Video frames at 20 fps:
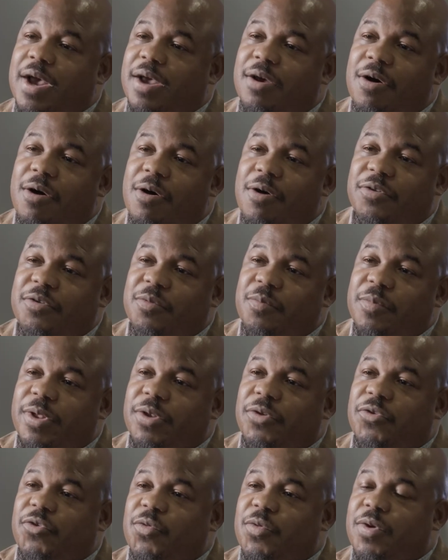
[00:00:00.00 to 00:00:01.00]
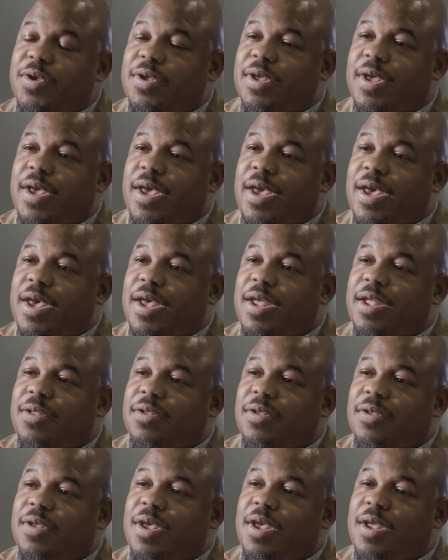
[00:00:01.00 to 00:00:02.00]
call to ministry
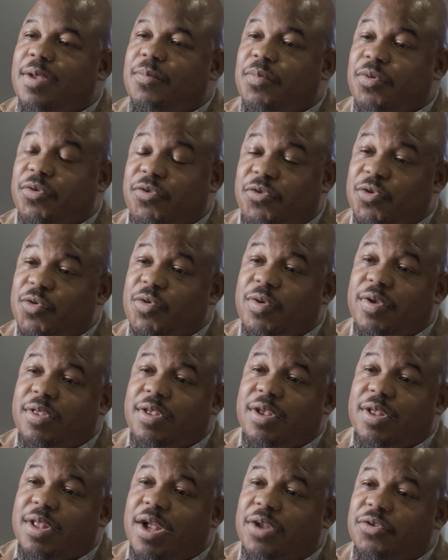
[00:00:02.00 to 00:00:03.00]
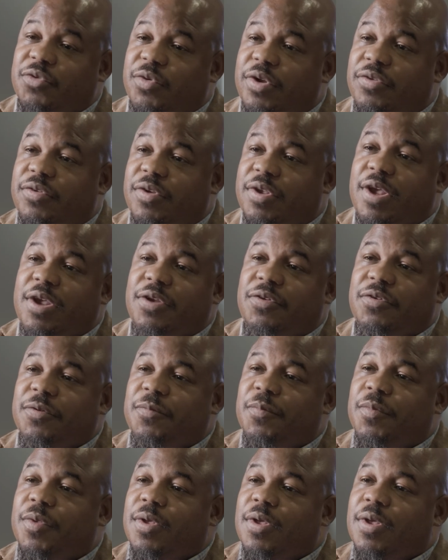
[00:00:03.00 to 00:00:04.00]
and pursuing theological
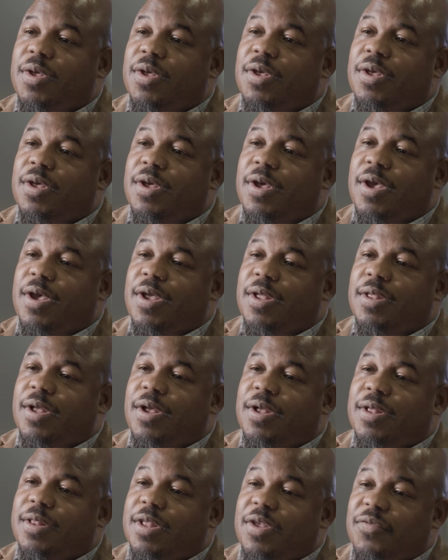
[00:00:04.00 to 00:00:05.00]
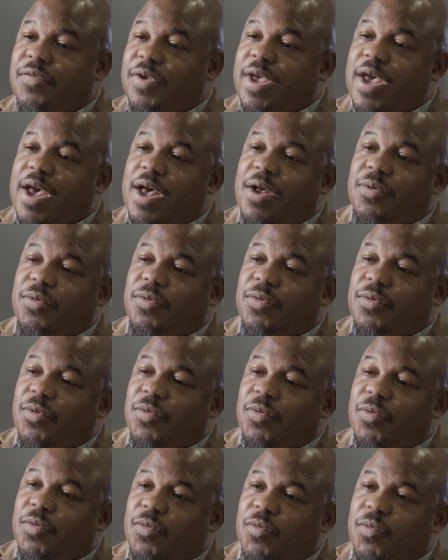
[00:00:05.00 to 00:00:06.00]
education and living out
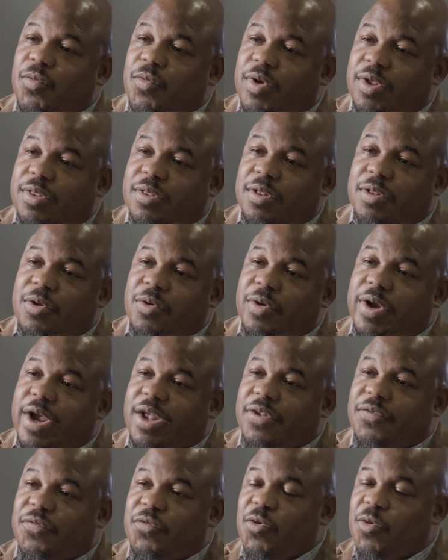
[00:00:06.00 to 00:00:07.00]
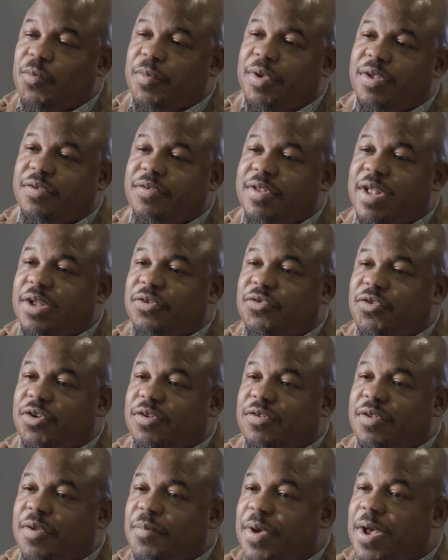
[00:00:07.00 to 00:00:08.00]
what the Lord has for me is not
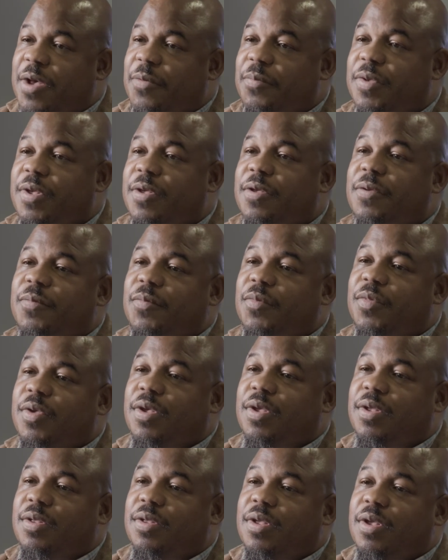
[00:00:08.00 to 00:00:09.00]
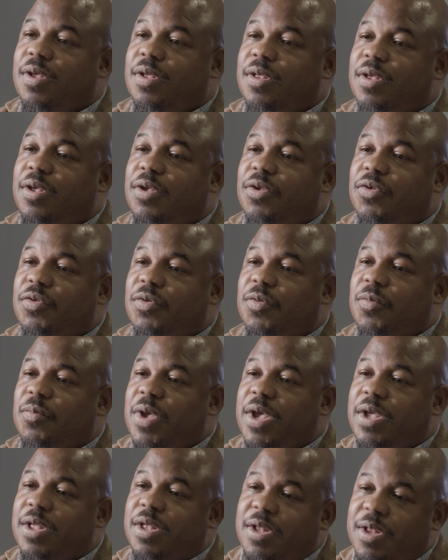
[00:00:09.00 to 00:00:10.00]
just about me. It is
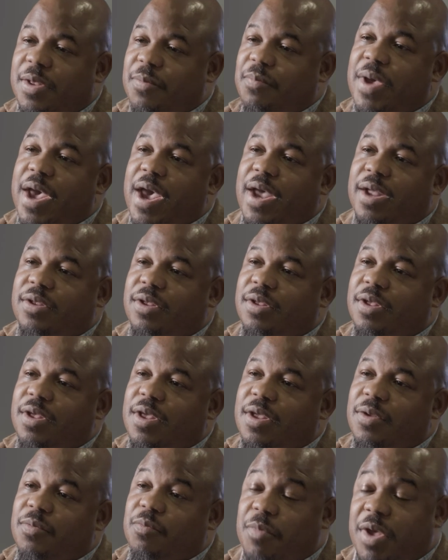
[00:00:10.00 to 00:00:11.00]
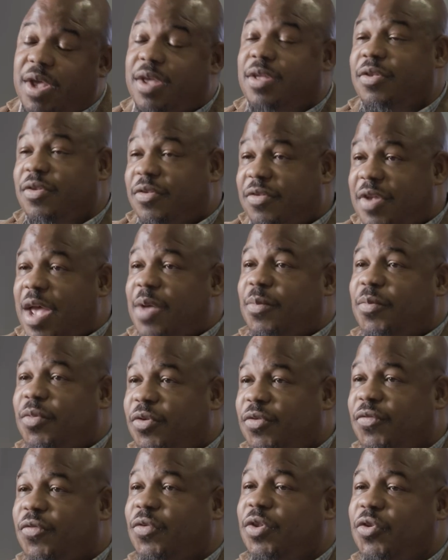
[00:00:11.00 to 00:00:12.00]
making an impact and making
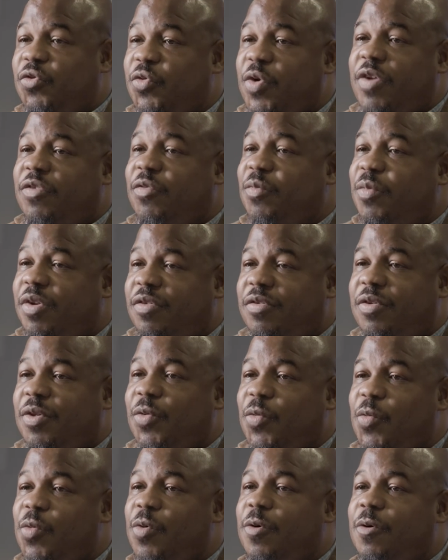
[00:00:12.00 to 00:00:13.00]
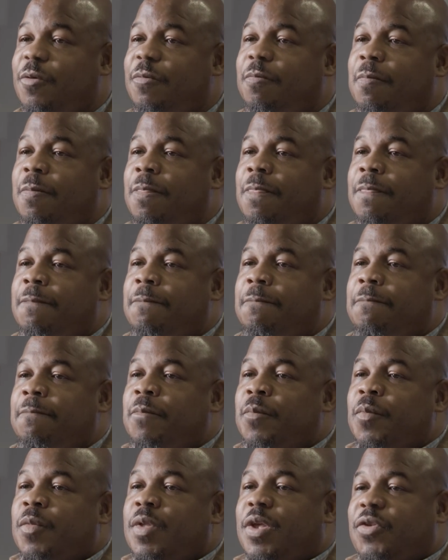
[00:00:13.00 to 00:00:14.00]
disciples for the transformation of the world.
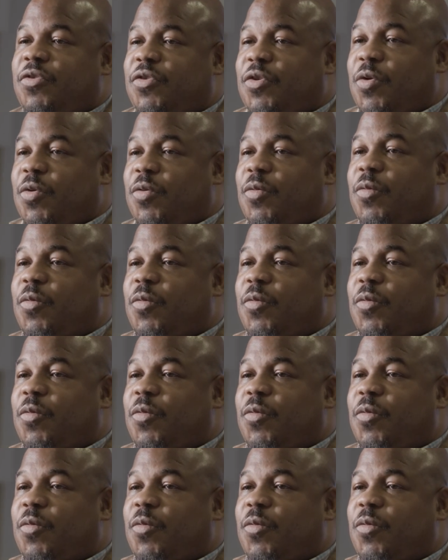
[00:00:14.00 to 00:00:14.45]
And so